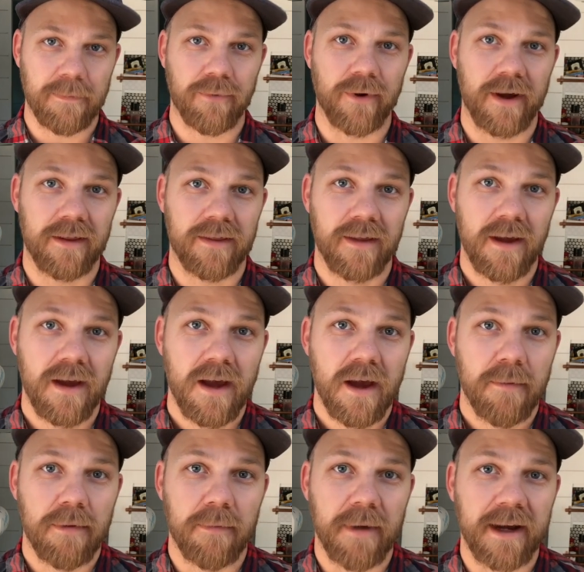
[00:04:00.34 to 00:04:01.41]
up with.
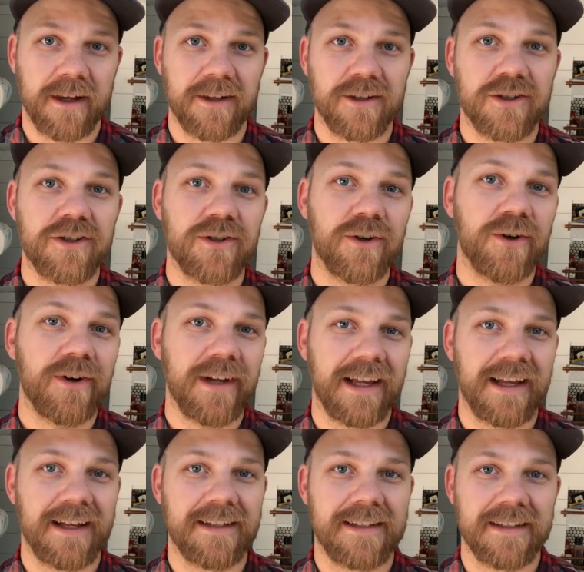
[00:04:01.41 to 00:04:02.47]
But my concern
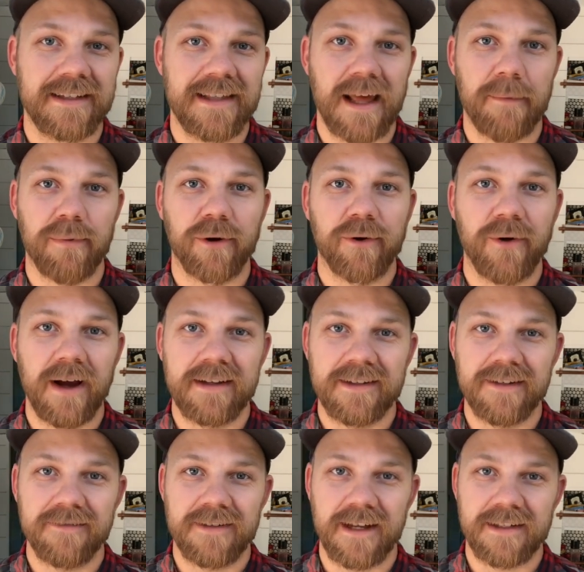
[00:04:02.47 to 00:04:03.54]
is that
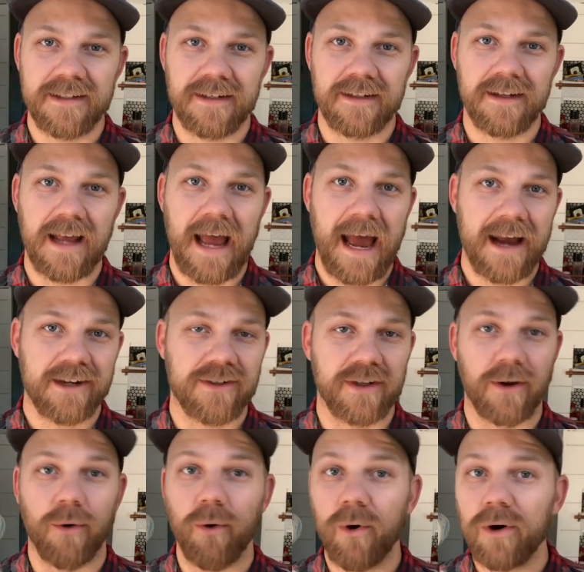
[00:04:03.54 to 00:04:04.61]
Progressive doesn't
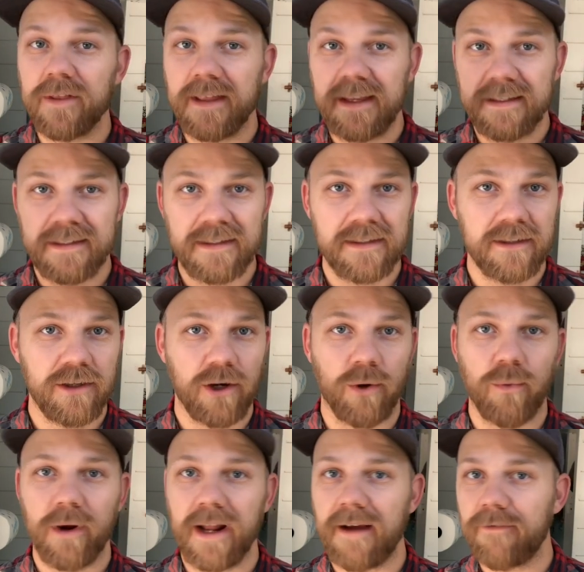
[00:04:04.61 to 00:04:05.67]
actually, or this, you know,
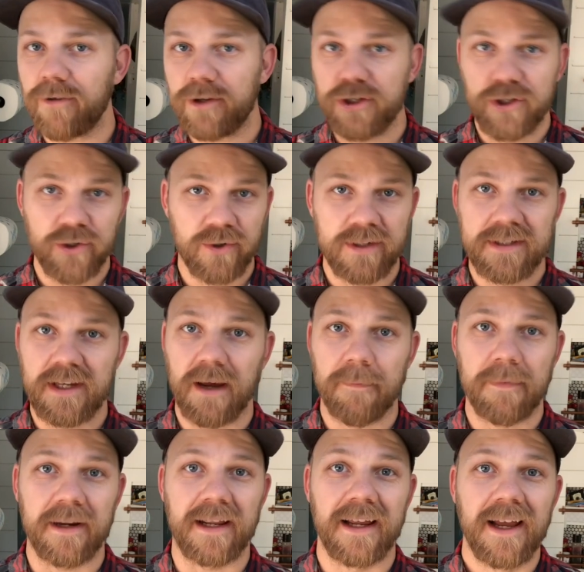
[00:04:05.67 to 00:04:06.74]
whatever insurance
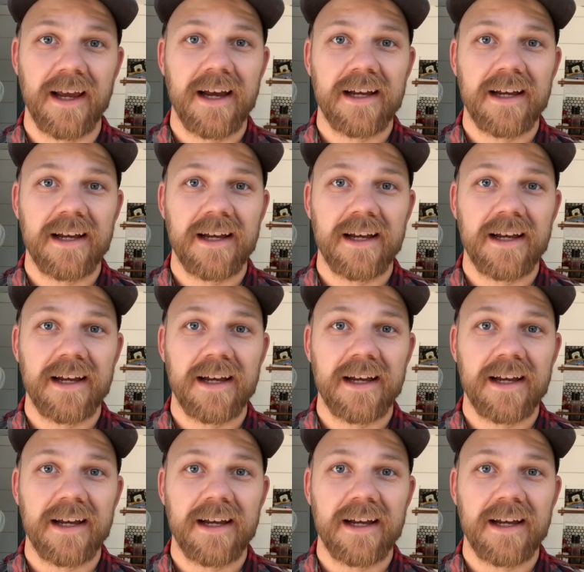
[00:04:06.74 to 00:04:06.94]
company,